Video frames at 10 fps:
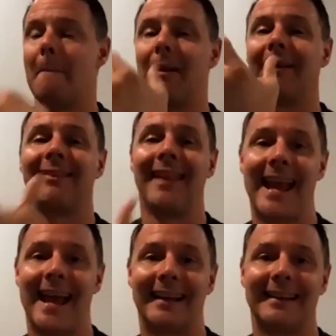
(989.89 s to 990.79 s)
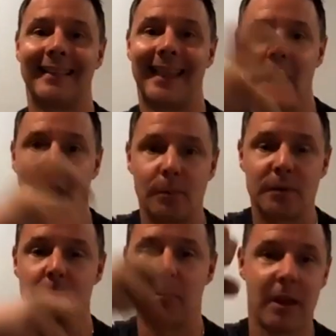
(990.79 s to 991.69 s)
plant that
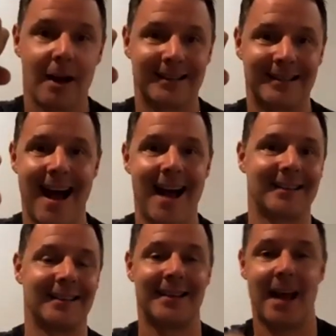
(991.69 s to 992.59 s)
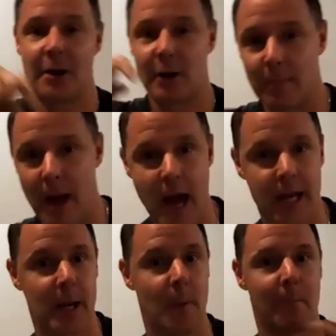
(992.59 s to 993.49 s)
helps pluck toxins out of your
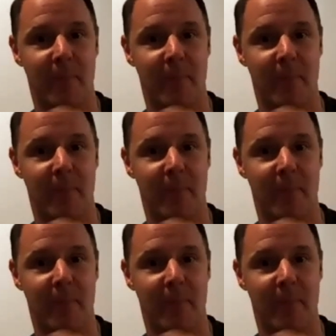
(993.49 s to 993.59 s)
body